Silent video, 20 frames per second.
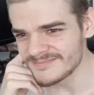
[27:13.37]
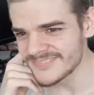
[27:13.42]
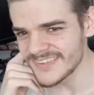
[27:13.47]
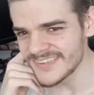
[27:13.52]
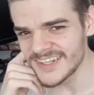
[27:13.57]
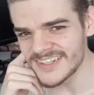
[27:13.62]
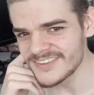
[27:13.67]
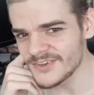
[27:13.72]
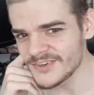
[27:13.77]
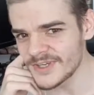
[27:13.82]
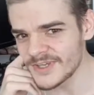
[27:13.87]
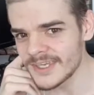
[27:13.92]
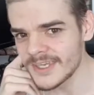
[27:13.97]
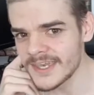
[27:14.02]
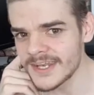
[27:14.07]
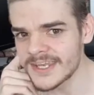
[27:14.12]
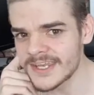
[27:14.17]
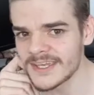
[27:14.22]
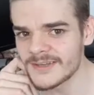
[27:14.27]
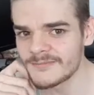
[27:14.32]
I don't quite
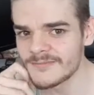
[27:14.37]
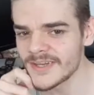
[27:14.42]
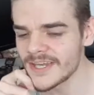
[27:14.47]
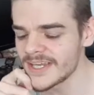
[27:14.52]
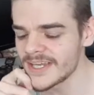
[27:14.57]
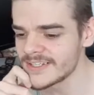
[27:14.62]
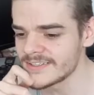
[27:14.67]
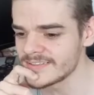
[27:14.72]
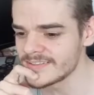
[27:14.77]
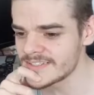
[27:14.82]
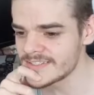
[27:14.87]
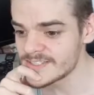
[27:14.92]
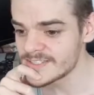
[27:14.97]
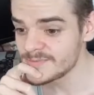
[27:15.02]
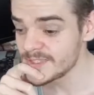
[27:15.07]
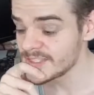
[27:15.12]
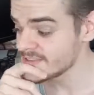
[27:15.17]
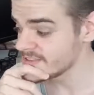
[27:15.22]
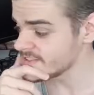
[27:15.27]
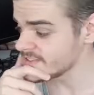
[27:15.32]
get it, and it's
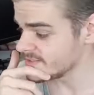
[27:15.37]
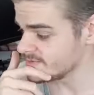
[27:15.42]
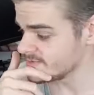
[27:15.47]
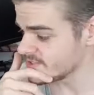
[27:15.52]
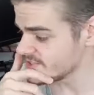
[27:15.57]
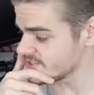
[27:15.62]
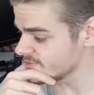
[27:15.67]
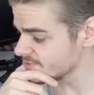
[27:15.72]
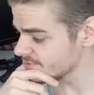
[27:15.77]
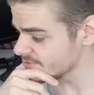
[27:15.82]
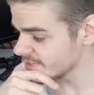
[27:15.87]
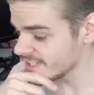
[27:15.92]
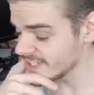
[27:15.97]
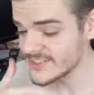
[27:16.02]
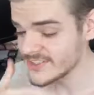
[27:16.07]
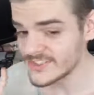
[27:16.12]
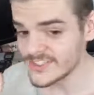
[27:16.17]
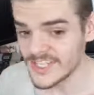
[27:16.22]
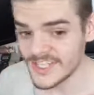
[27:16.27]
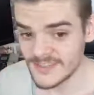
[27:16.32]
because I'm just not very
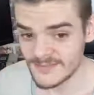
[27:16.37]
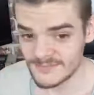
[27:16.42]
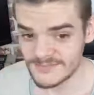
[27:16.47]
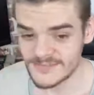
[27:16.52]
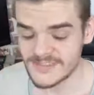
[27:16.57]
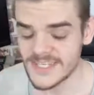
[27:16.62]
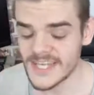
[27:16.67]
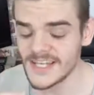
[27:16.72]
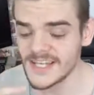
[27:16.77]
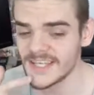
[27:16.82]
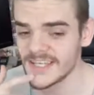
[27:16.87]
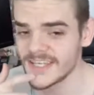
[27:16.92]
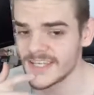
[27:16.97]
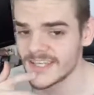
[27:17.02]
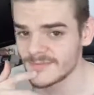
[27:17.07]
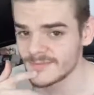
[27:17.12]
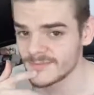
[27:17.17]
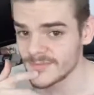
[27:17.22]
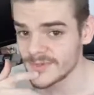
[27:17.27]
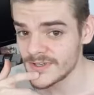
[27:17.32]
good at telling
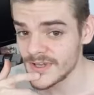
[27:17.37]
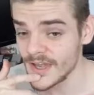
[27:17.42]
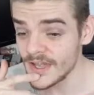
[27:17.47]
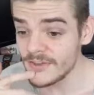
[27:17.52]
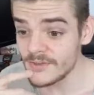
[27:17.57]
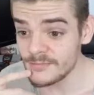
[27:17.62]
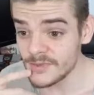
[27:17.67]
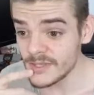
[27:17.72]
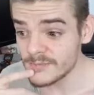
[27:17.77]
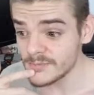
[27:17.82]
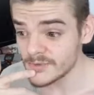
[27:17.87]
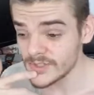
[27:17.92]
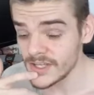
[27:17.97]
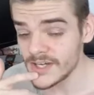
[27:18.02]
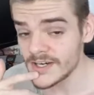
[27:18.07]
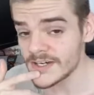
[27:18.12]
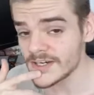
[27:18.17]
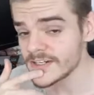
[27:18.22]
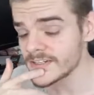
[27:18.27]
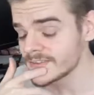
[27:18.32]
it. But other people
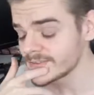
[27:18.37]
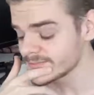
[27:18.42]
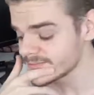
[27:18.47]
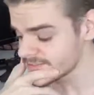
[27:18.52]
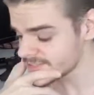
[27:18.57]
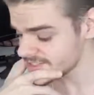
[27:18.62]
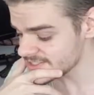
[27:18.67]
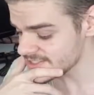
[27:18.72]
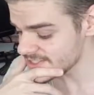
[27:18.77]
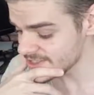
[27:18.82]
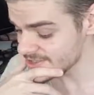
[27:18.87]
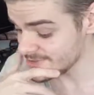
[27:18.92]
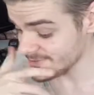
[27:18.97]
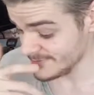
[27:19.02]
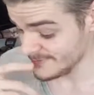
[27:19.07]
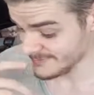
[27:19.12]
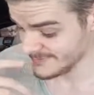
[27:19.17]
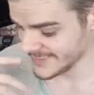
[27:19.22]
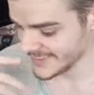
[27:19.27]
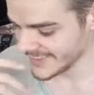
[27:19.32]
are, so
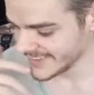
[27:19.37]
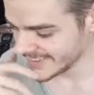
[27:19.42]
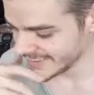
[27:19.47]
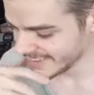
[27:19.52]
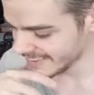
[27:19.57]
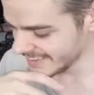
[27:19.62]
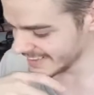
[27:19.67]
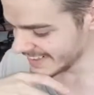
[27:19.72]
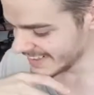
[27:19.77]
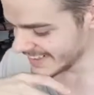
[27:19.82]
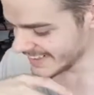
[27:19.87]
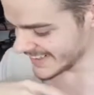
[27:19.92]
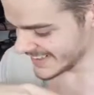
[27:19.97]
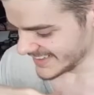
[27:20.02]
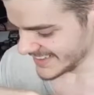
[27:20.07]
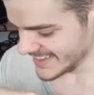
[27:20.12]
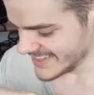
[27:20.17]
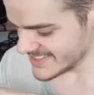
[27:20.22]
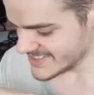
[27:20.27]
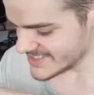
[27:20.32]

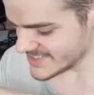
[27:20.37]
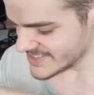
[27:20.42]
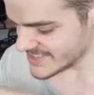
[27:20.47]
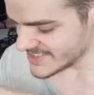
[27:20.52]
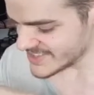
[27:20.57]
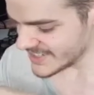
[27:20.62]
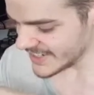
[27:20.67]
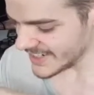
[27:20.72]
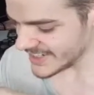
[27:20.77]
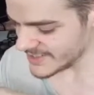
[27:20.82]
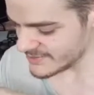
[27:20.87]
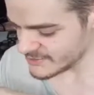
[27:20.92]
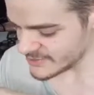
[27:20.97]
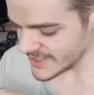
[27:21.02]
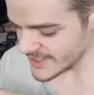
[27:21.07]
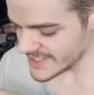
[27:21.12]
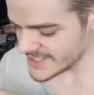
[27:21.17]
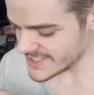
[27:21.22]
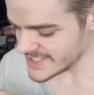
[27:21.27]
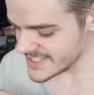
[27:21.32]
it's just, I can
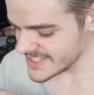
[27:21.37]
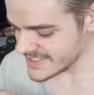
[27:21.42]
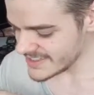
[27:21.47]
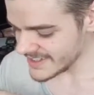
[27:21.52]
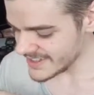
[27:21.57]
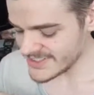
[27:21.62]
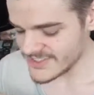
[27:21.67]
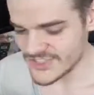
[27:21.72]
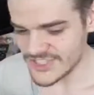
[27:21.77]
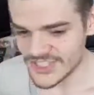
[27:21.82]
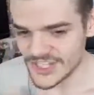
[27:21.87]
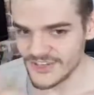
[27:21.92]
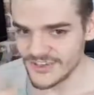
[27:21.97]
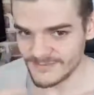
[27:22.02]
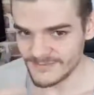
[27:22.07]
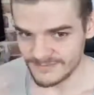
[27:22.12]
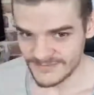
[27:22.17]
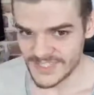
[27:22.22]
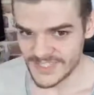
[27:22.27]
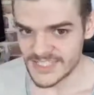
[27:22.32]
write it, I just
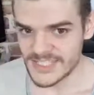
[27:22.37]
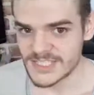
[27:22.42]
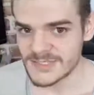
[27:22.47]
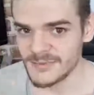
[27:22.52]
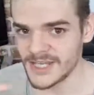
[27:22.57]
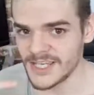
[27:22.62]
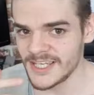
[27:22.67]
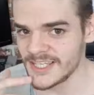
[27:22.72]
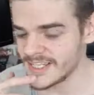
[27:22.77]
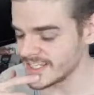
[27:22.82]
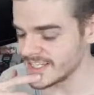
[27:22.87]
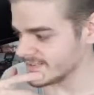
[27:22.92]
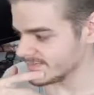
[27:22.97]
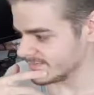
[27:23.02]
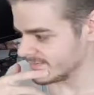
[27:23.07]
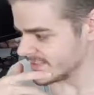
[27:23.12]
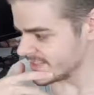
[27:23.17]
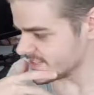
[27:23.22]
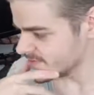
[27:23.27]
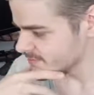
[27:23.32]
can't explain it.
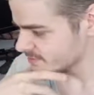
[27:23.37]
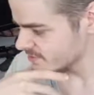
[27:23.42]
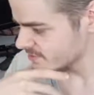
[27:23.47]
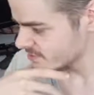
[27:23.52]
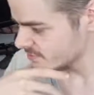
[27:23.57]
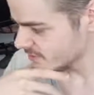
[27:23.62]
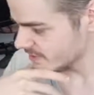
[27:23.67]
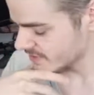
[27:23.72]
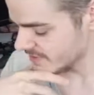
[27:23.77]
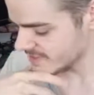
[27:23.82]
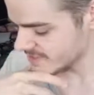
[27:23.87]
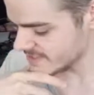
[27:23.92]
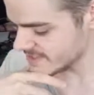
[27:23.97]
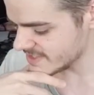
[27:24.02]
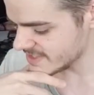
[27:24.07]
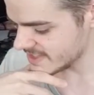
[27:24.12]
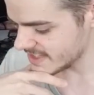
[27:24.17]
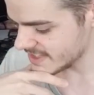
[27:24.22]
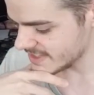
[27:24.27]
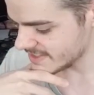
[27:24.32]
It's just one of those
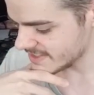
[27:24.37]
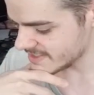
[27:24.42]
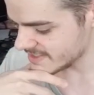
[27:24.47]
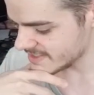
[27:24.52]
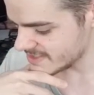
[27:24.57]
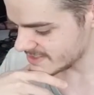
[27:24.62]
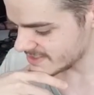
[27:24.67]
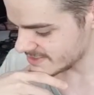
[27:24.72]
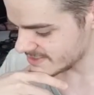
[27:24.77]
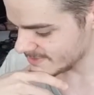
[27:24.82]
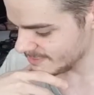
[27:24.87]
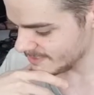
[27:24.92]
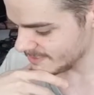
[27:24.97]
things.